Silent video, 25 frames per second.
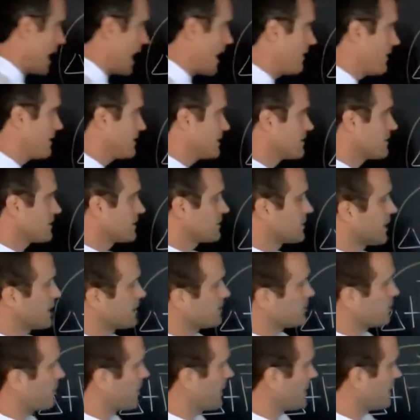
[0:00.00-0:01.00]
and this is a
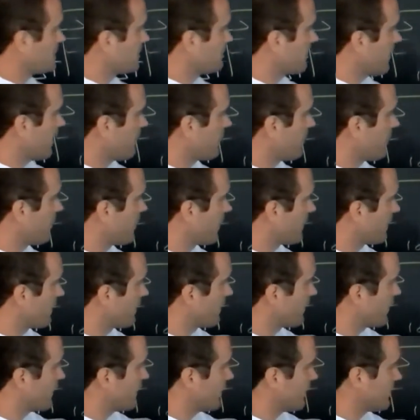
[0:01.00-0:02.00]
change in momentum of the thing
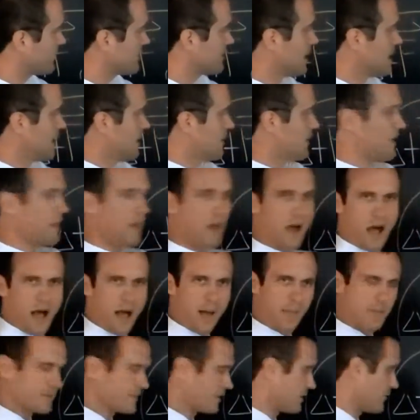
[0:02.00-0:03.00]
that feels the
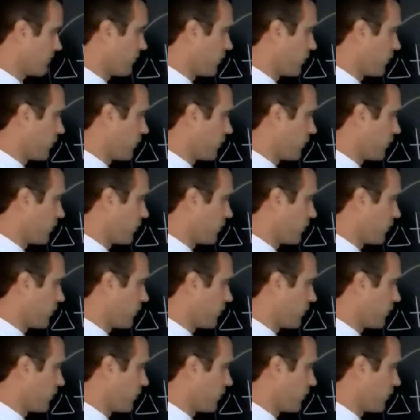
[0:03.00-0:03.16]
opposite